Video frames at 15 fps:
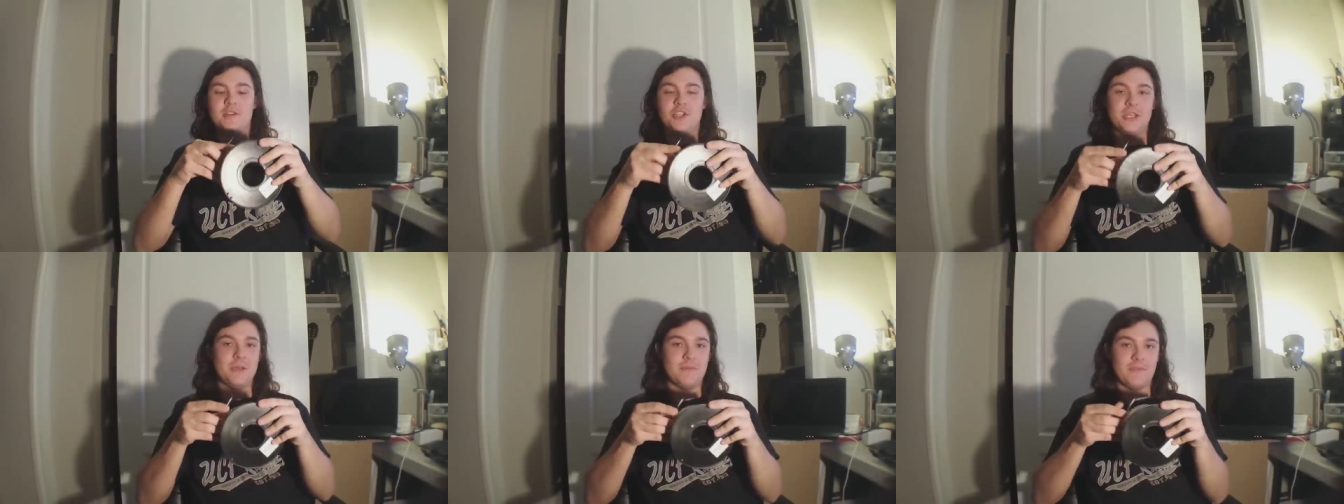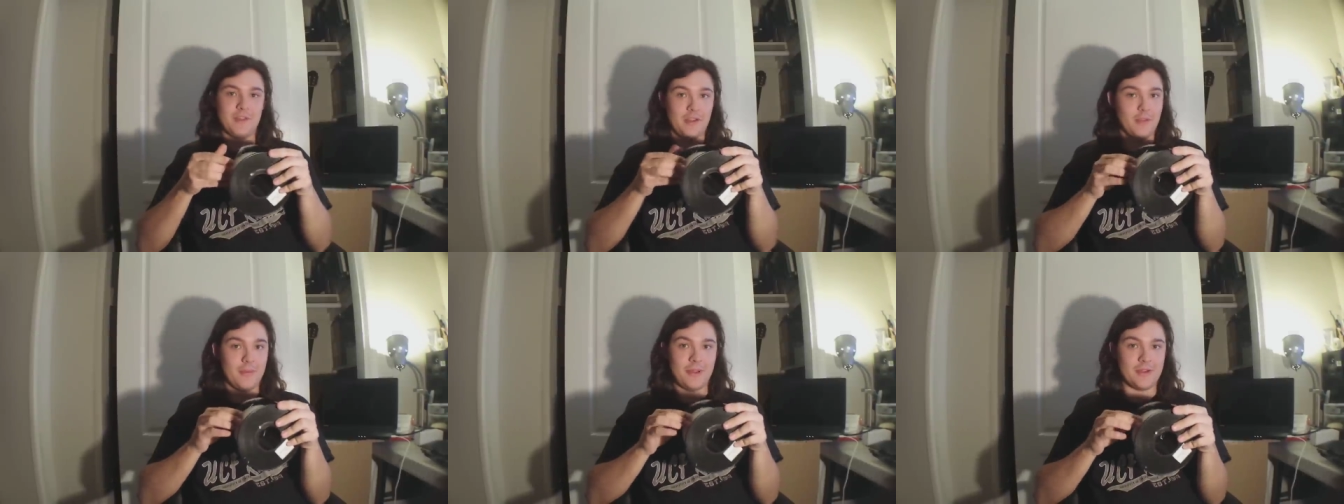cheap
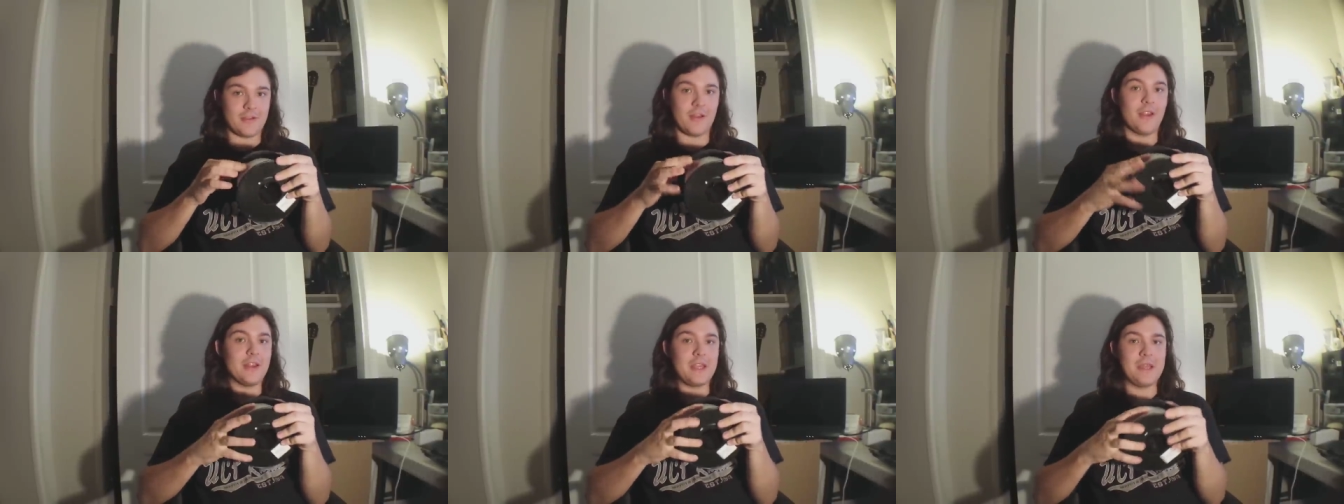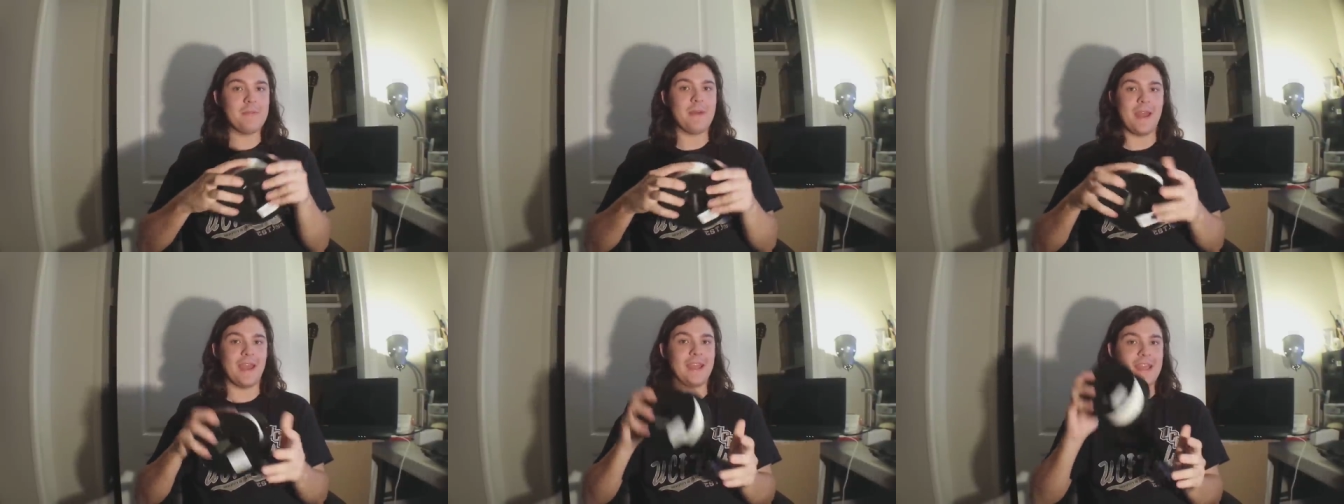filament on
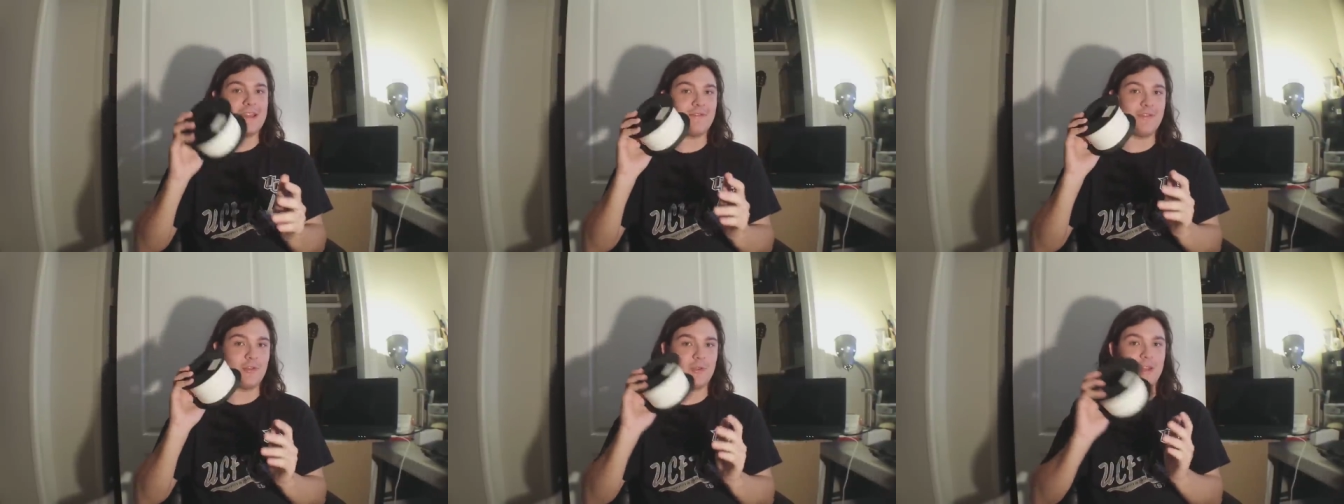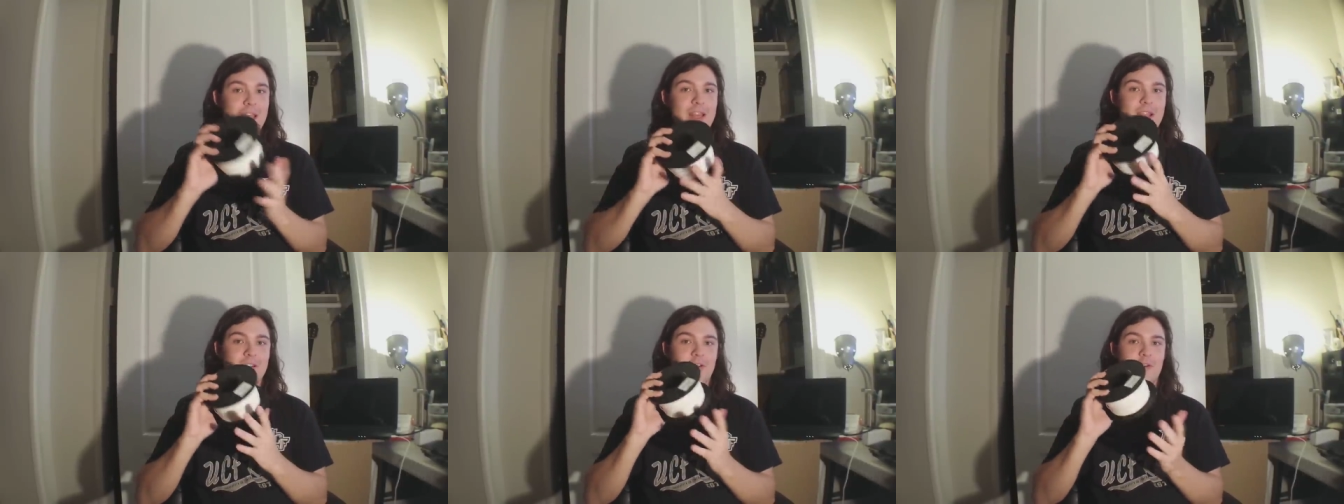eBay if you
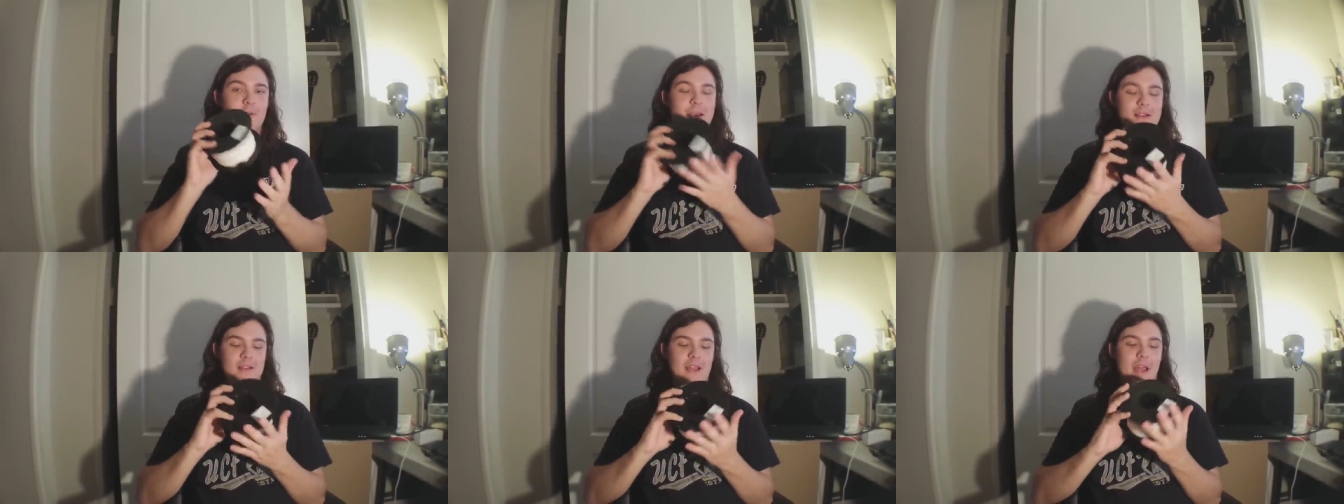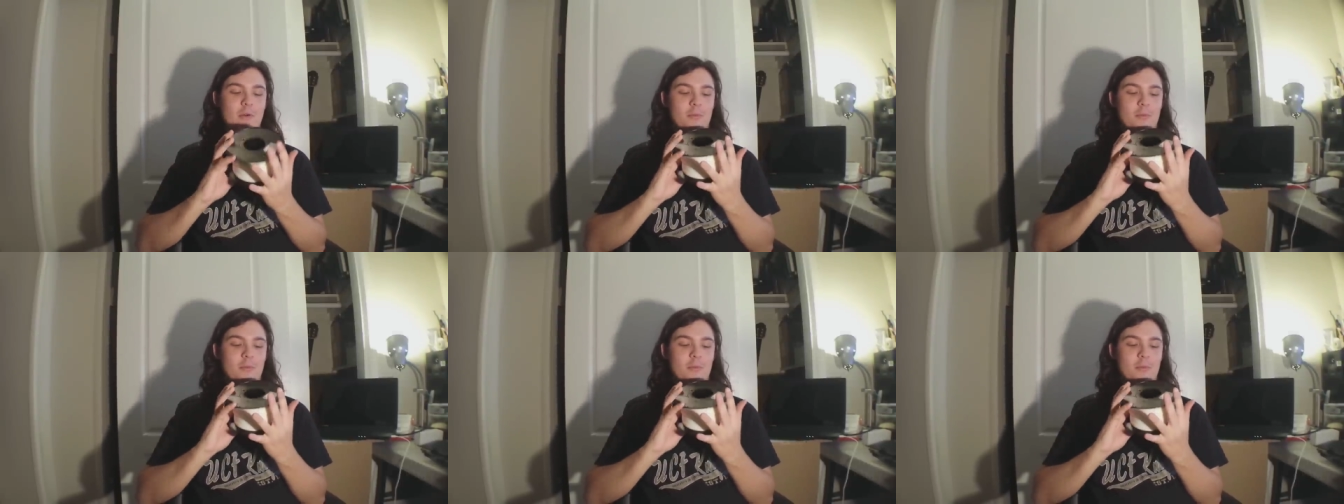get it correctly.